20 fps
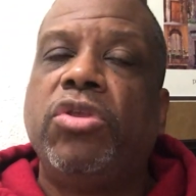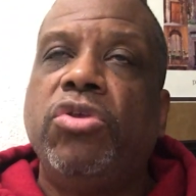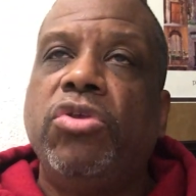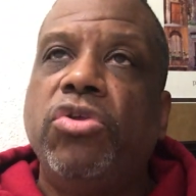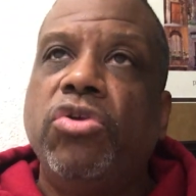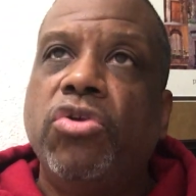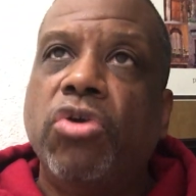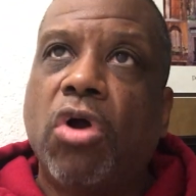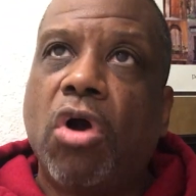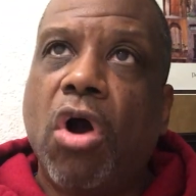
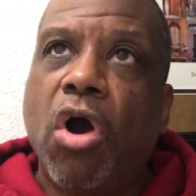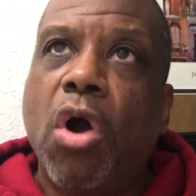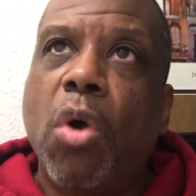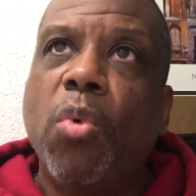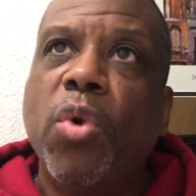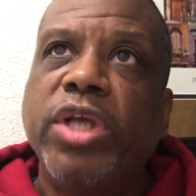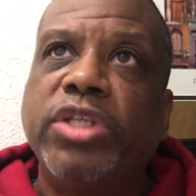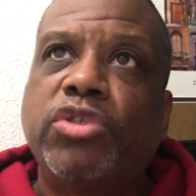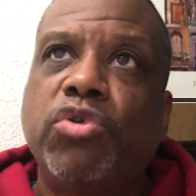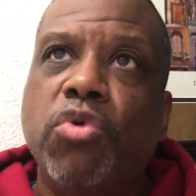you're
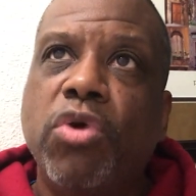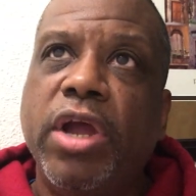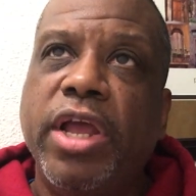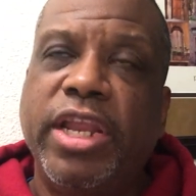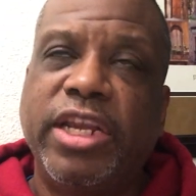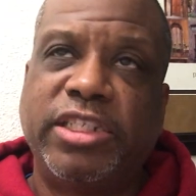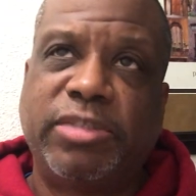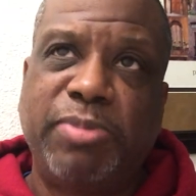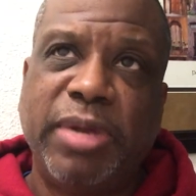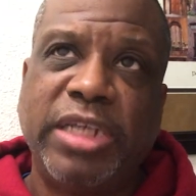always going,
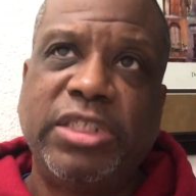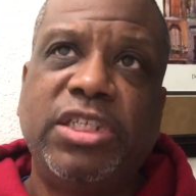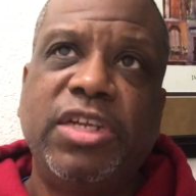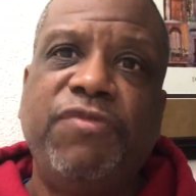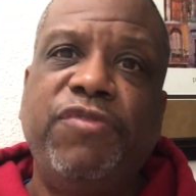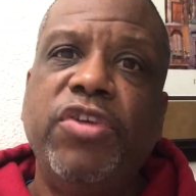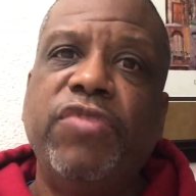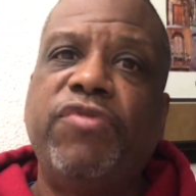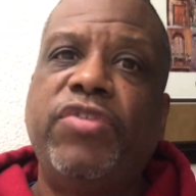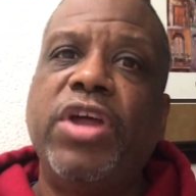and especially
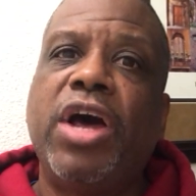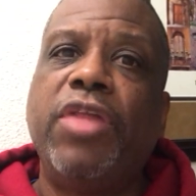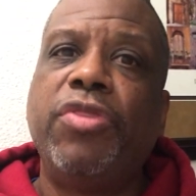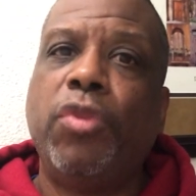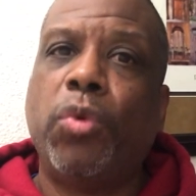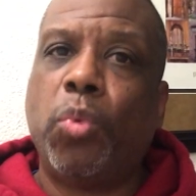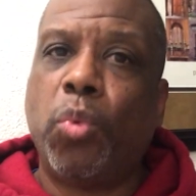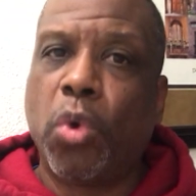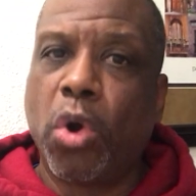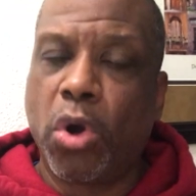if you've done
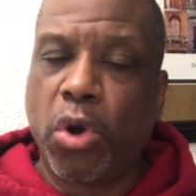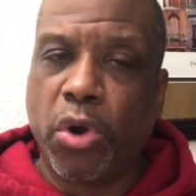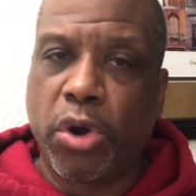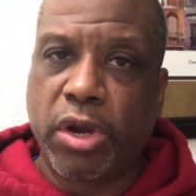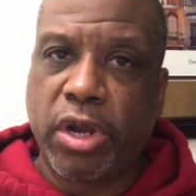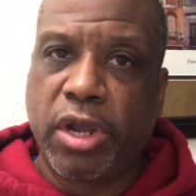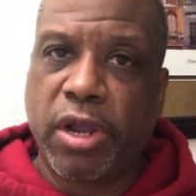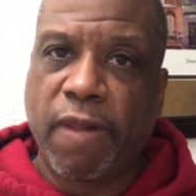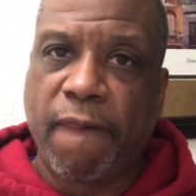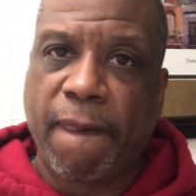the
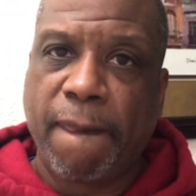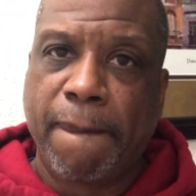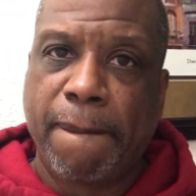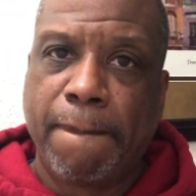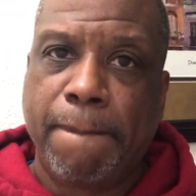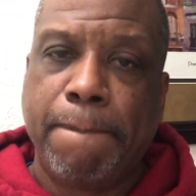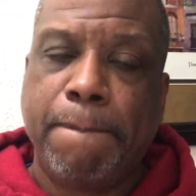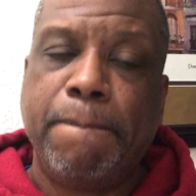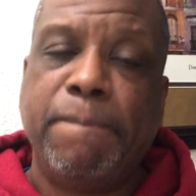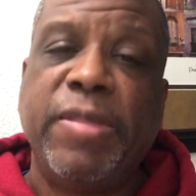work
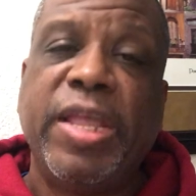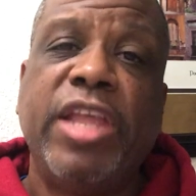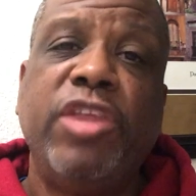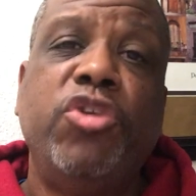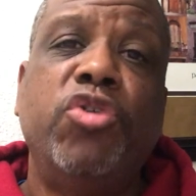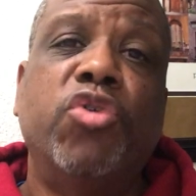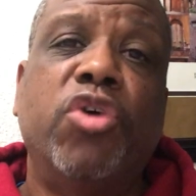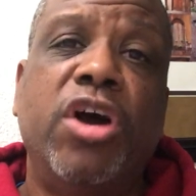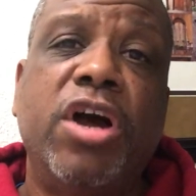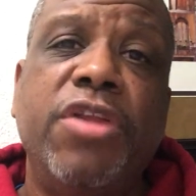and
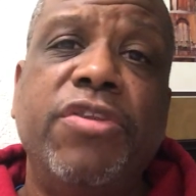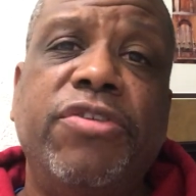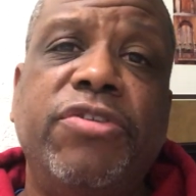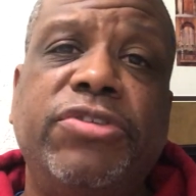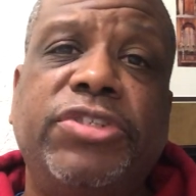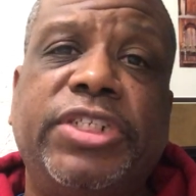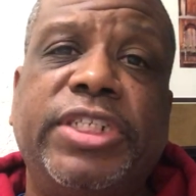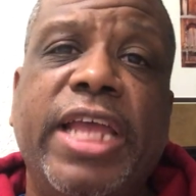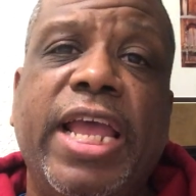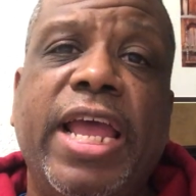you
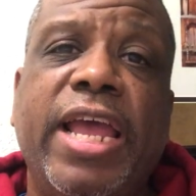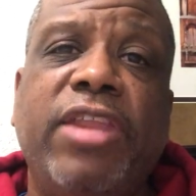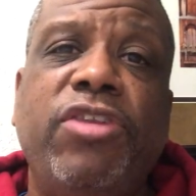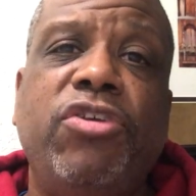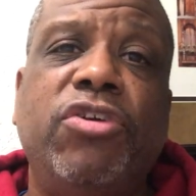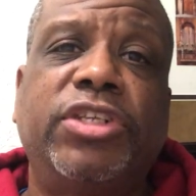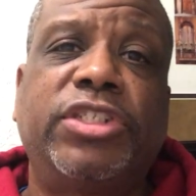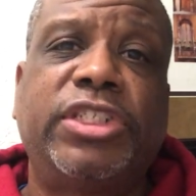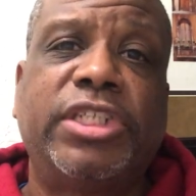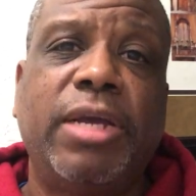understand
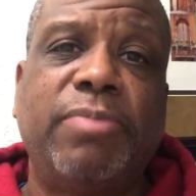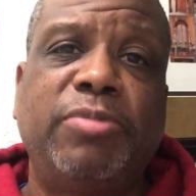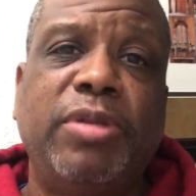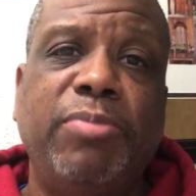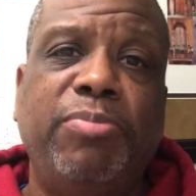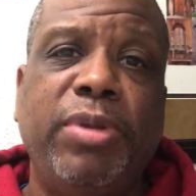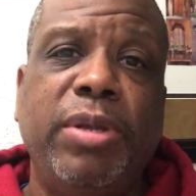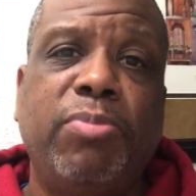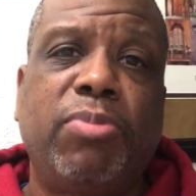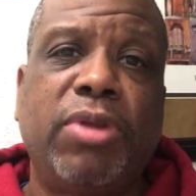you're
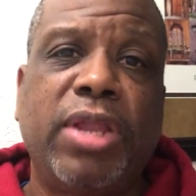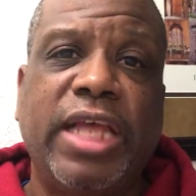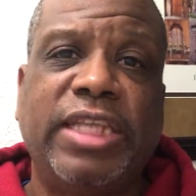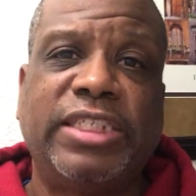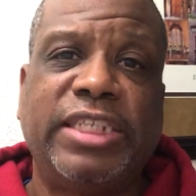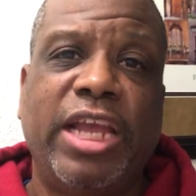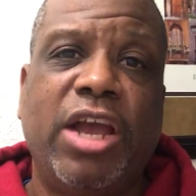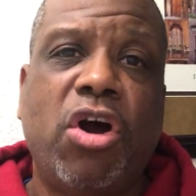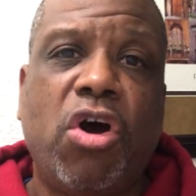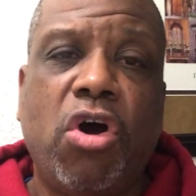accepting people as
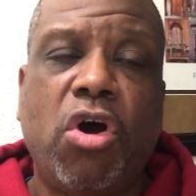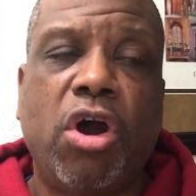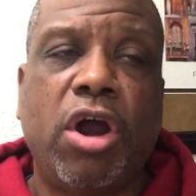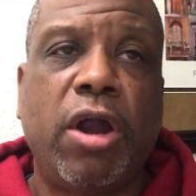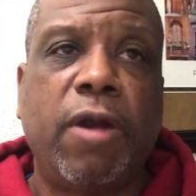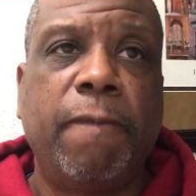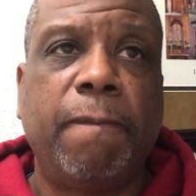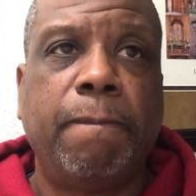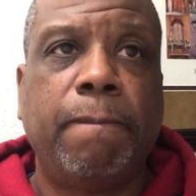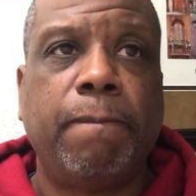they
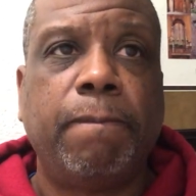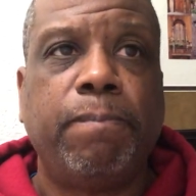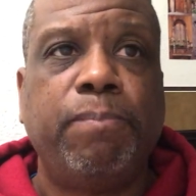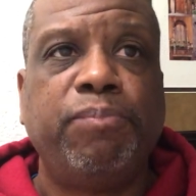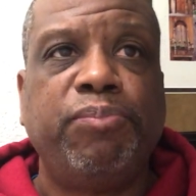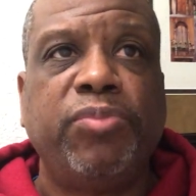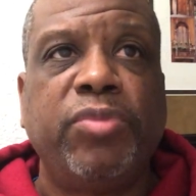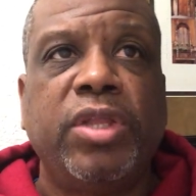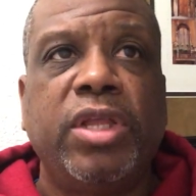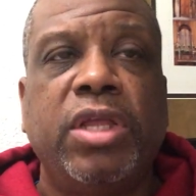are,
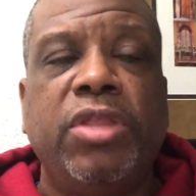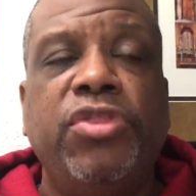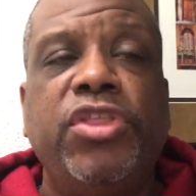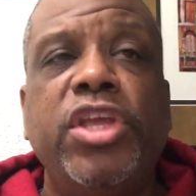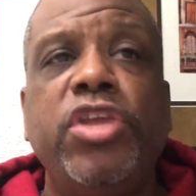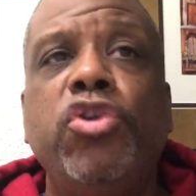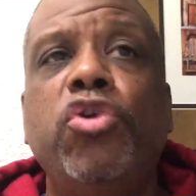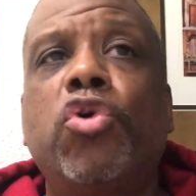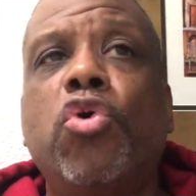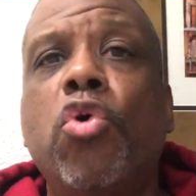
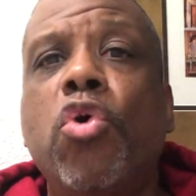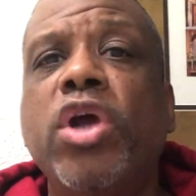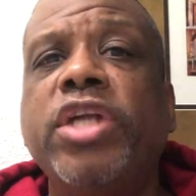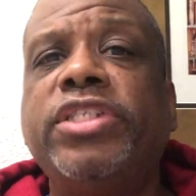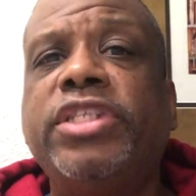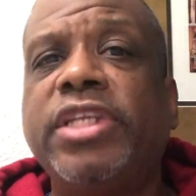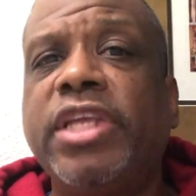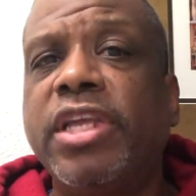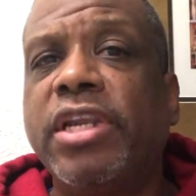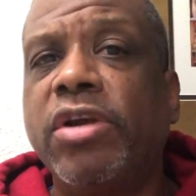then you're going
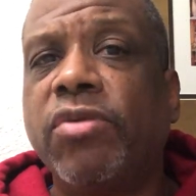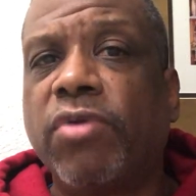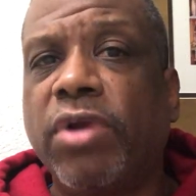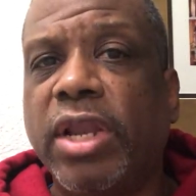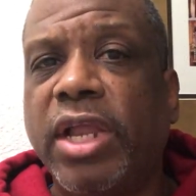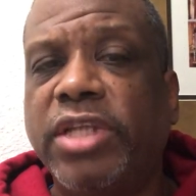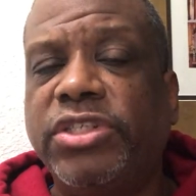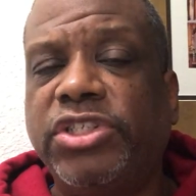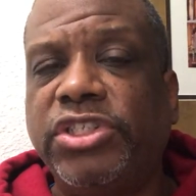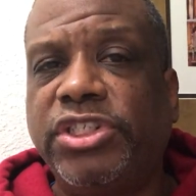to get in a
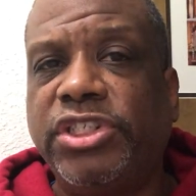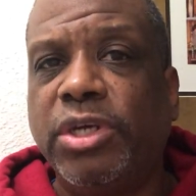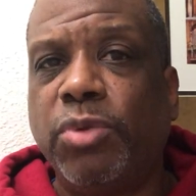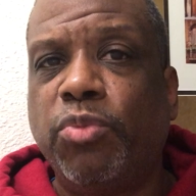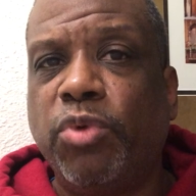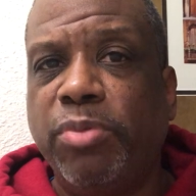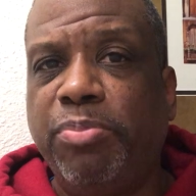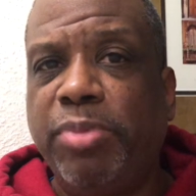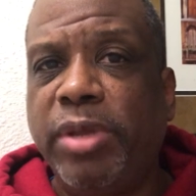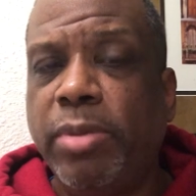relationship
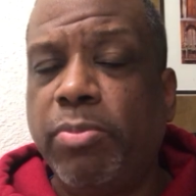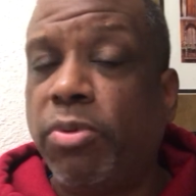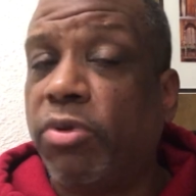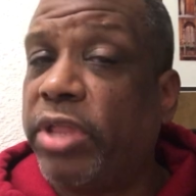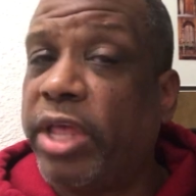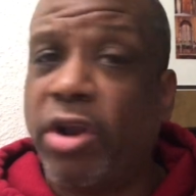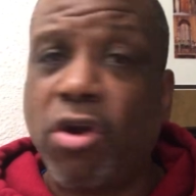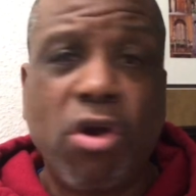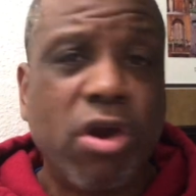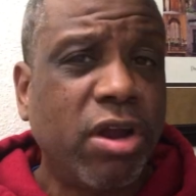with people
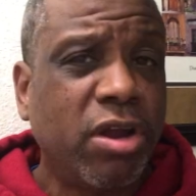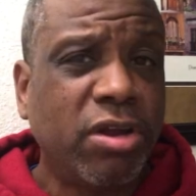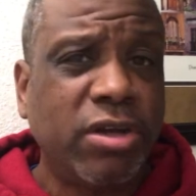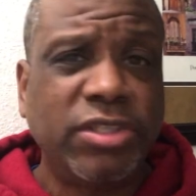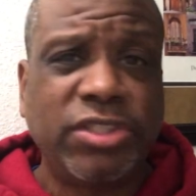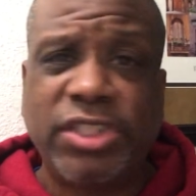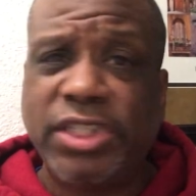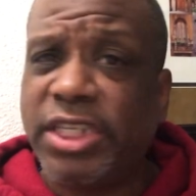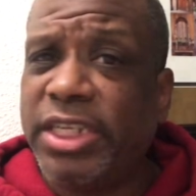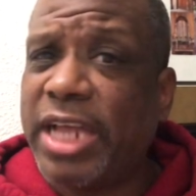that aren't going to
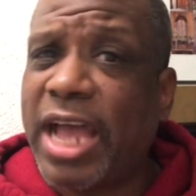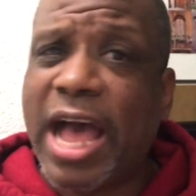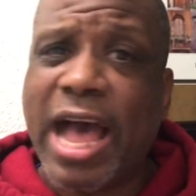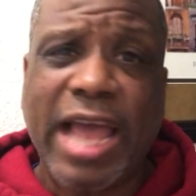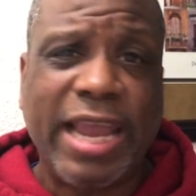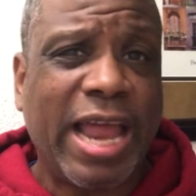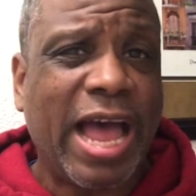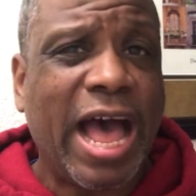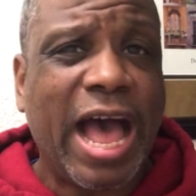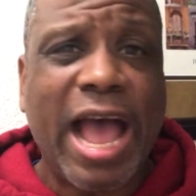see
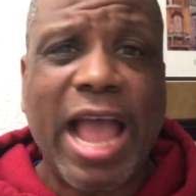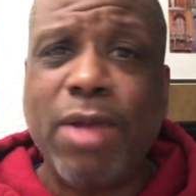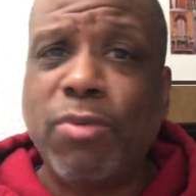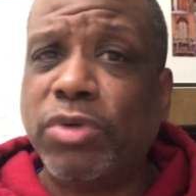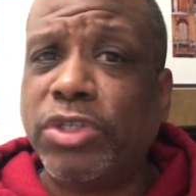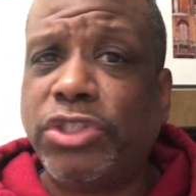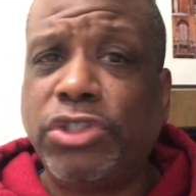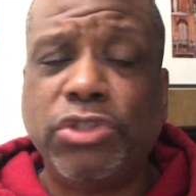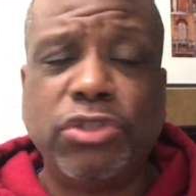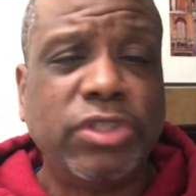eye to eye
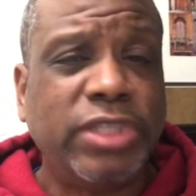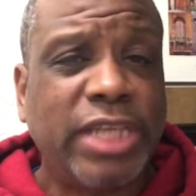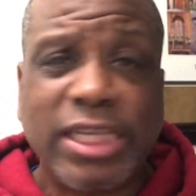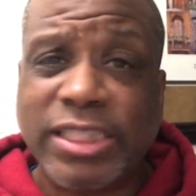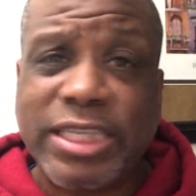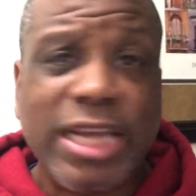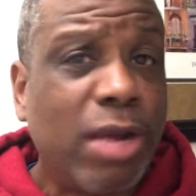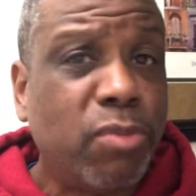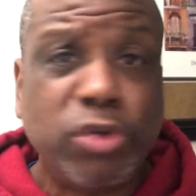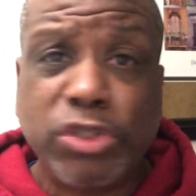with you.
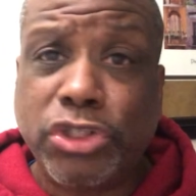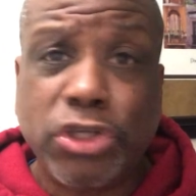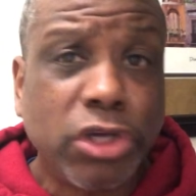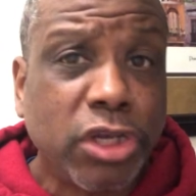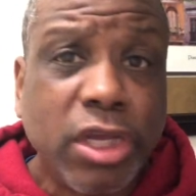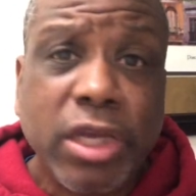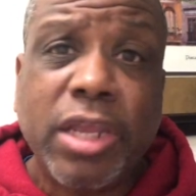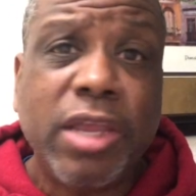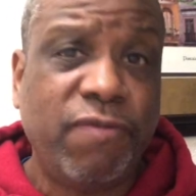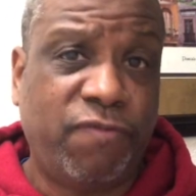That's not what you're
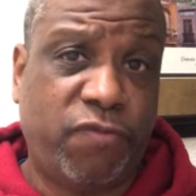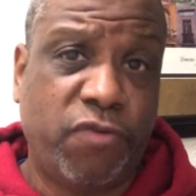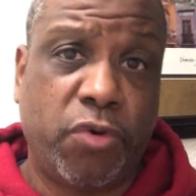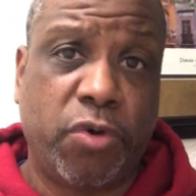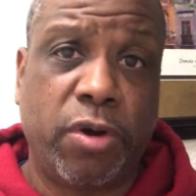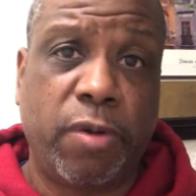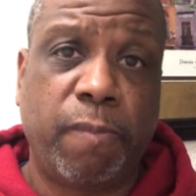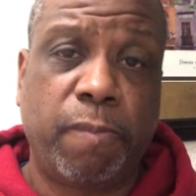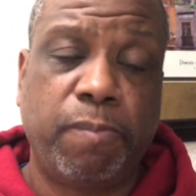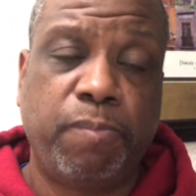looking for.